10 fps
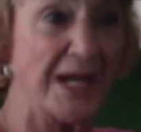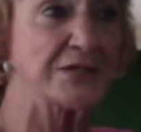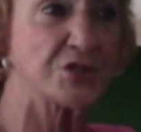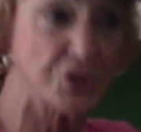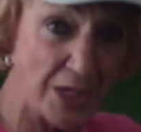a
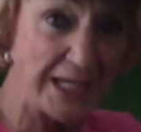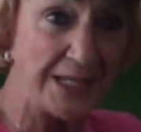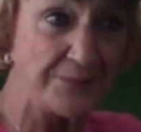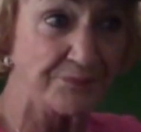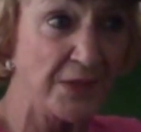
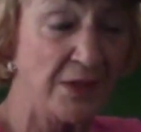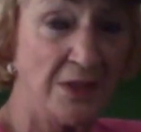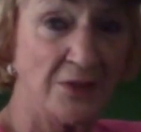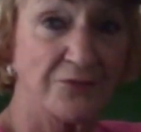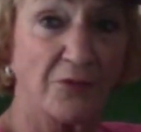shame
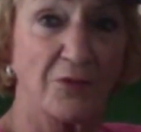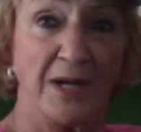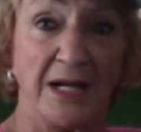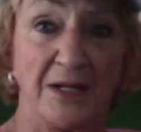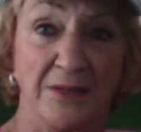
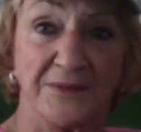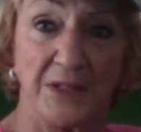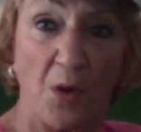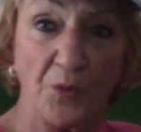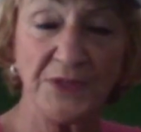for the
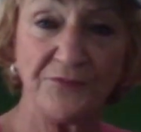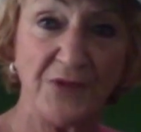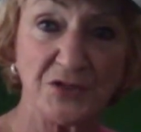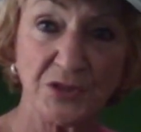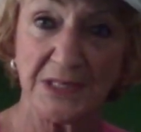only
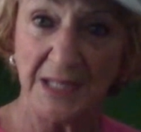functioning